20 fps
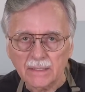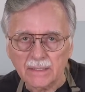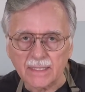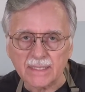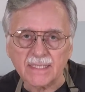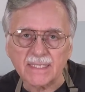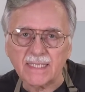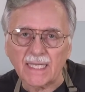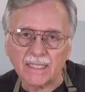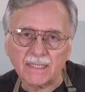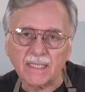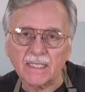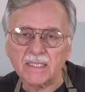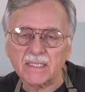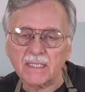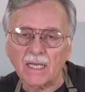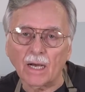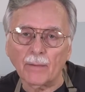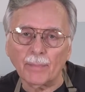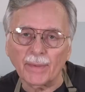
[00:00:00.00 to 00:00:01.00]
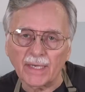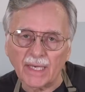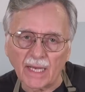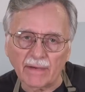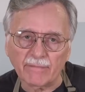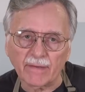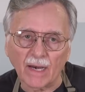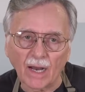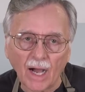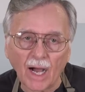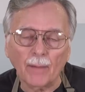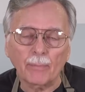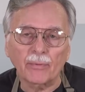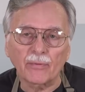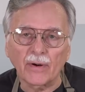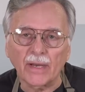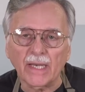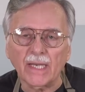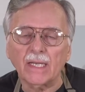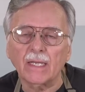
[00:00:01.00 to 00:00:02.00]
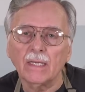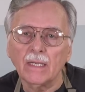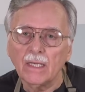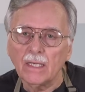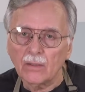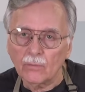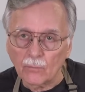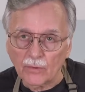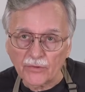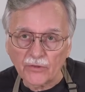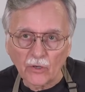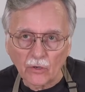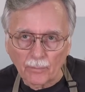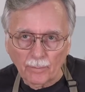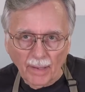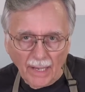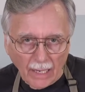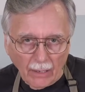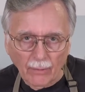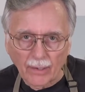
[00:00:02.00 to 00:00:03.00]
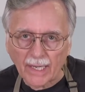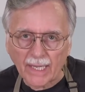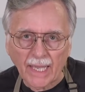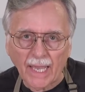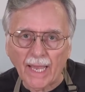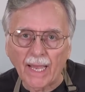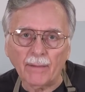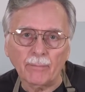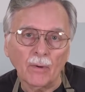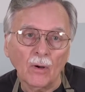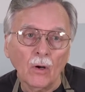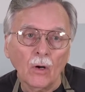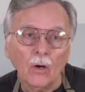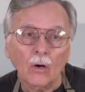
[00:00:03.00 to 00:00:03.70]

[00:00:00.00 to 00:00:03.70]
to set this up and have it operating with your power cab